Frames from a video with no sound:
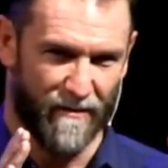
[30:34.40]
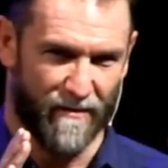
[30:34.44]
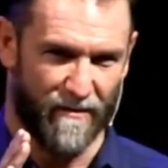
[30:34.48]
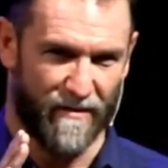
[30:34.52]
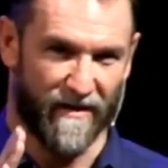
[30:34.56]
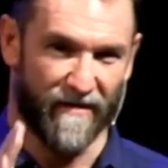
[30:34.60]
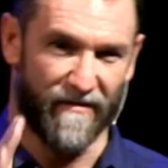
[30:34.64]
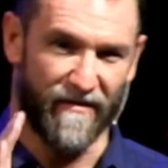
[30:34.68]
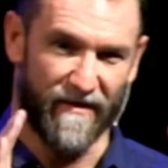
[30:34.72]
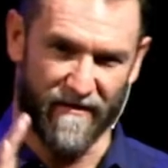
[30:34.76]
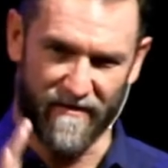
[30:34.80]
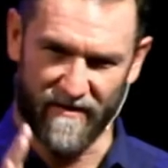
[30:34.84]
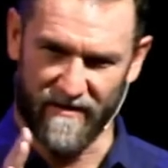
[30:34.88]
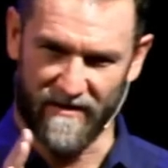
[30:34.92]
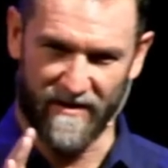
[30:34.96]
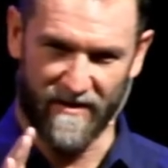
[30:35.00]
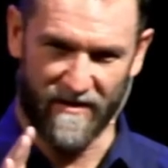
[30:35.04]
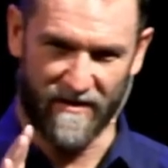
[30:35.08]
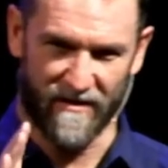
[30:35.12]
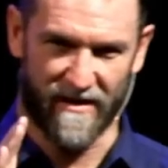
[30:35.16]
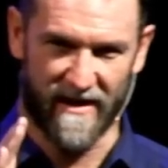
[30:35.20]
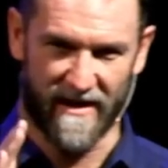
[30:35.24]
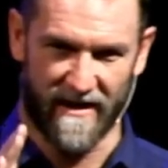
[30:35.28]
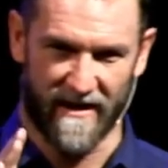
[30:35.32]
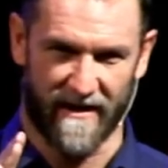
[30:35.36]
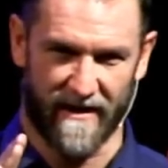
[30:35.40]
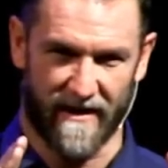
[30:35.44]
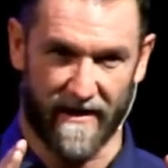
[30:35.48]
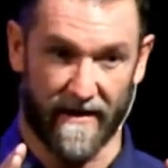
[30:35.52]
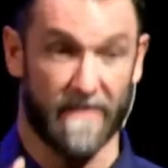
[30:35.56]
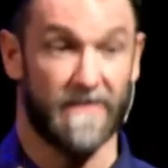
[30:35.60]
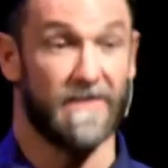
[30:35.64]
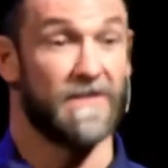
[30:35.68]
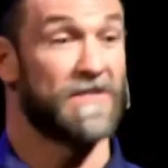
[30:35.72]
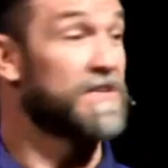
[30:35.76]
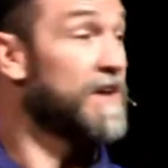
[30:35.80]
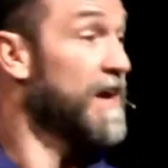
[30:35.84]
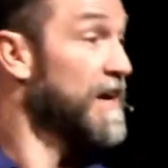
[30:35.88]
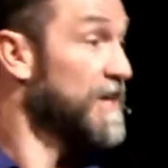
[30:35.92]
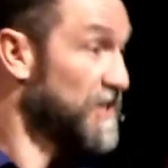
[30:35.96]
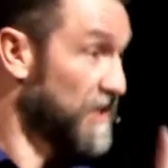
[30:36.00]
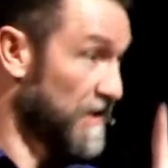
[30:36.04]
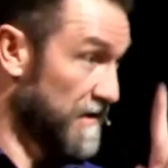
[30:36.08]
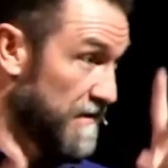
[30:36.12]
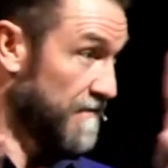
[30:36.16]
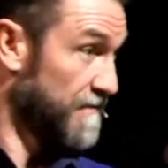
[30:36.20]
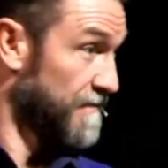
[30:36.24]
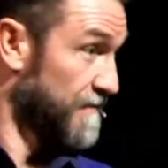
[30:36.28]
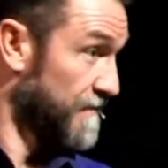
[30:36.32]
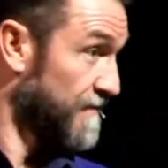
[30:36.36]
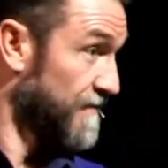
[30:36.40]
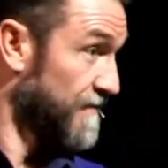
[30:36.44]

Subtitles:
But if you ever do get in a discussion,